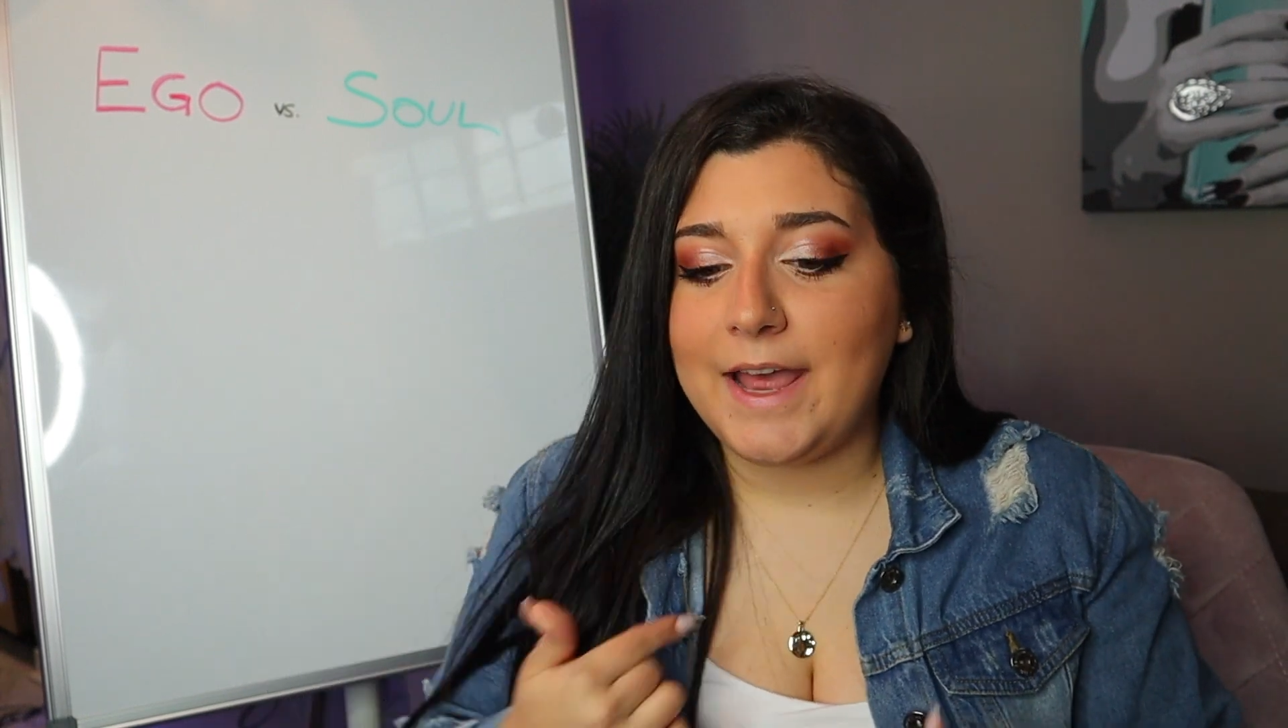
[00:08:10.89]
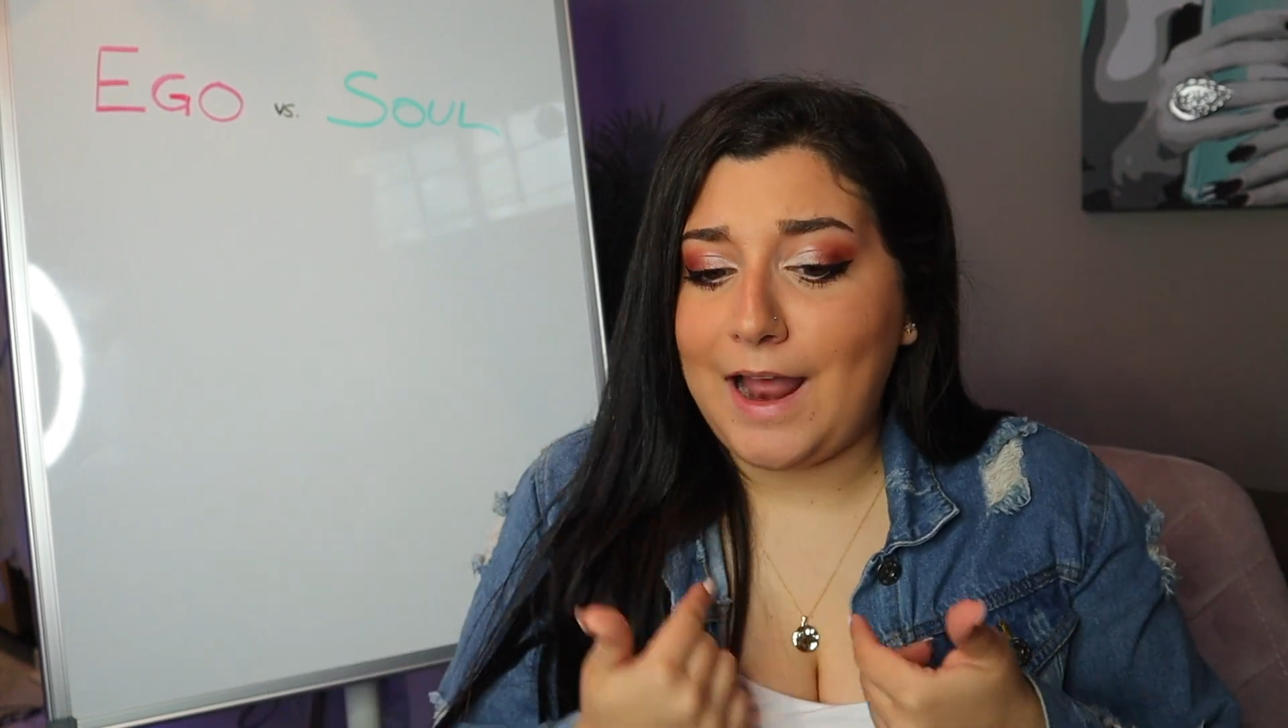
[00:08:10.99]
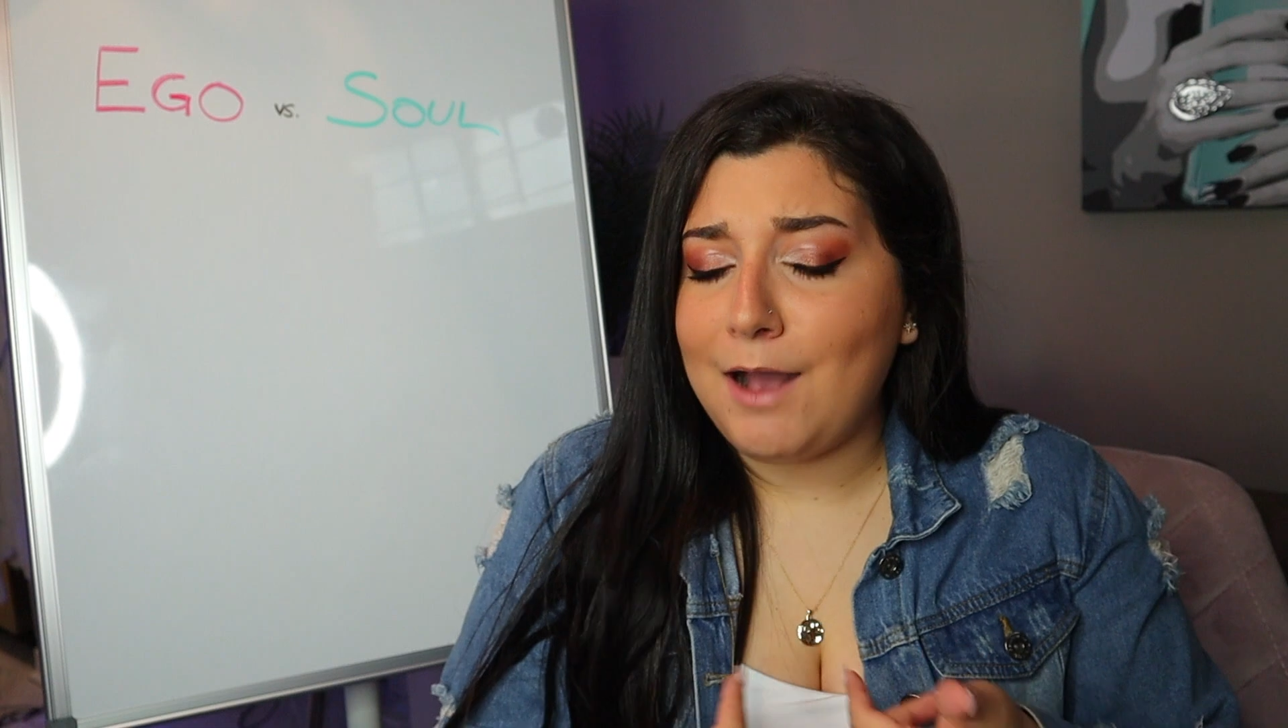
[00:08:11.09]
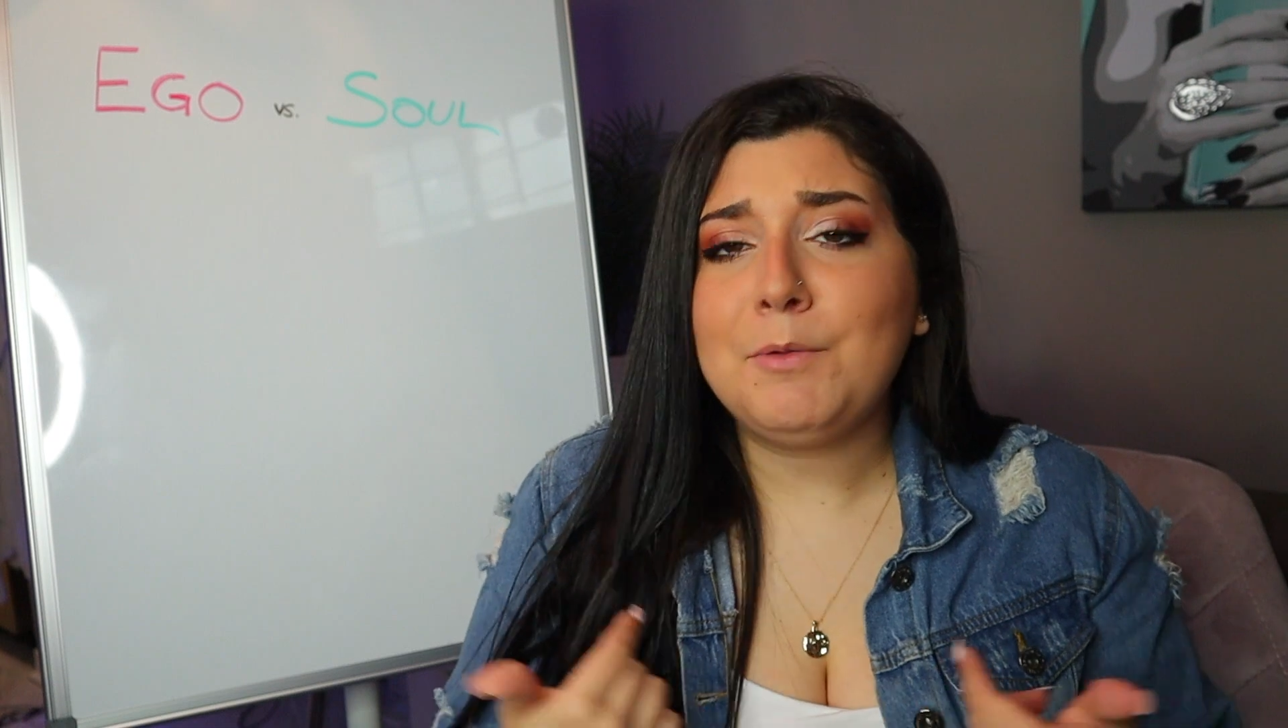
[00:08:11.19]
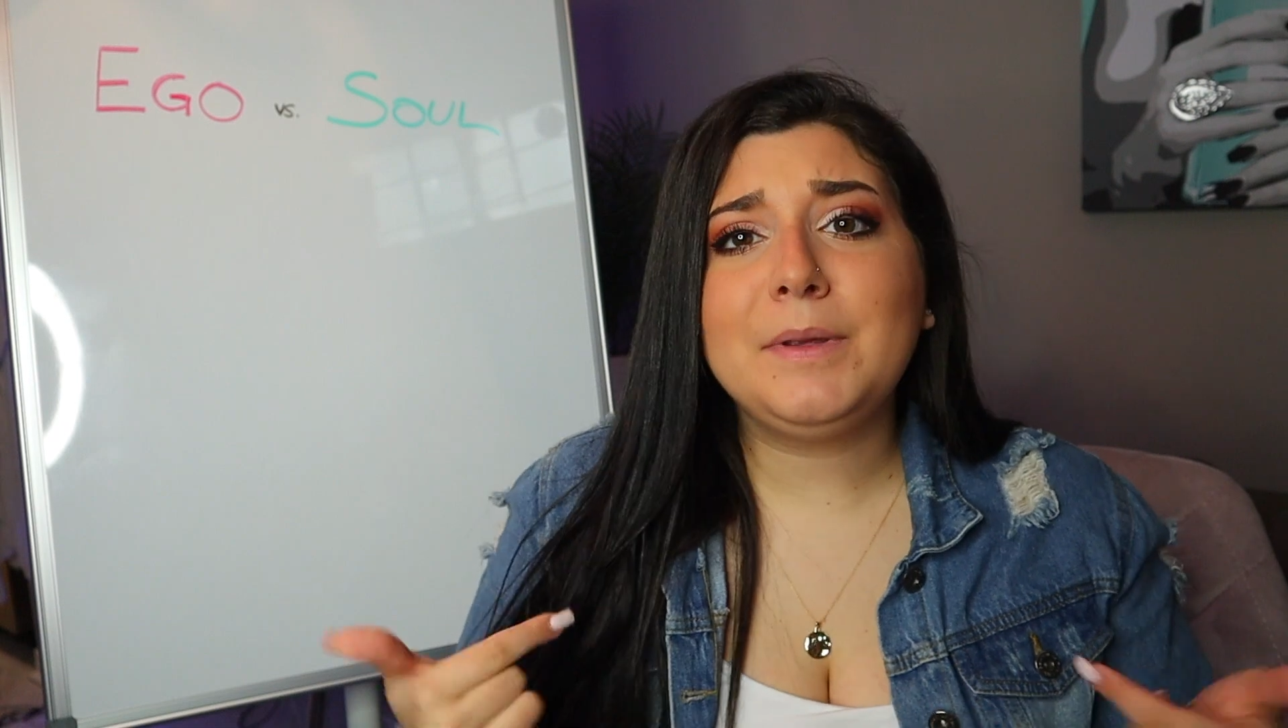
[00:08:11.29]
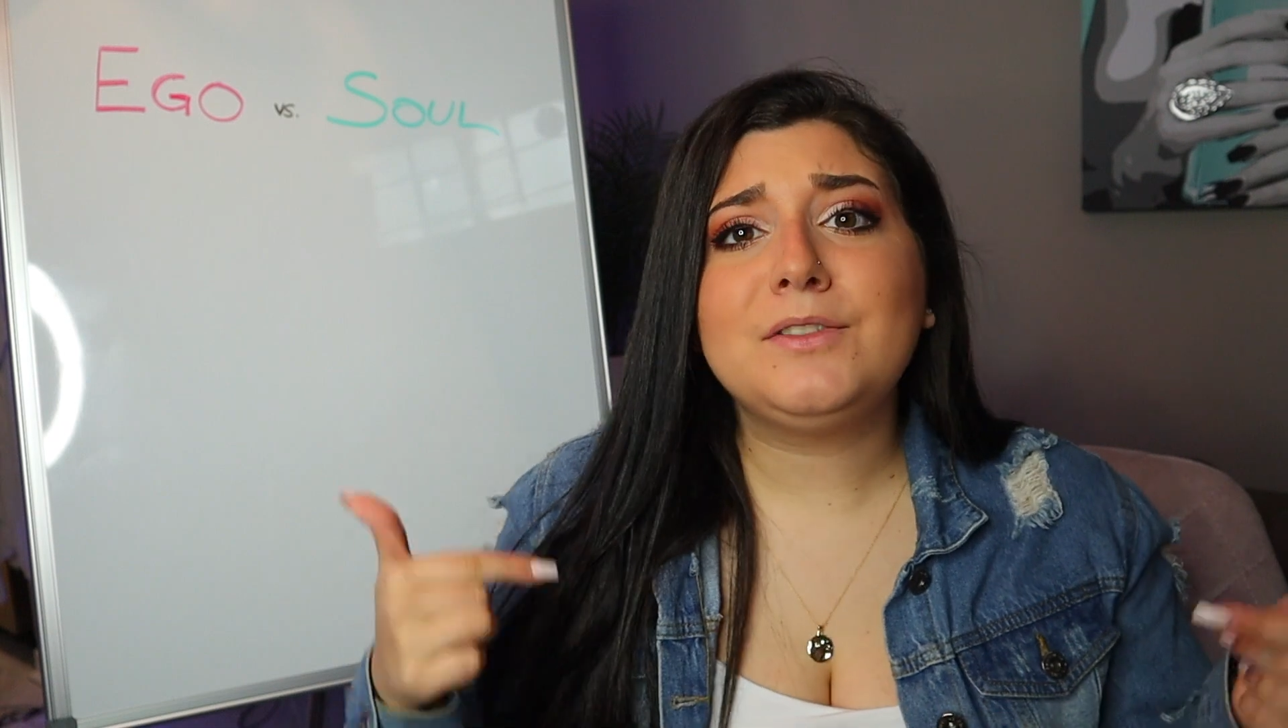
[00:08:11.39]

and I would be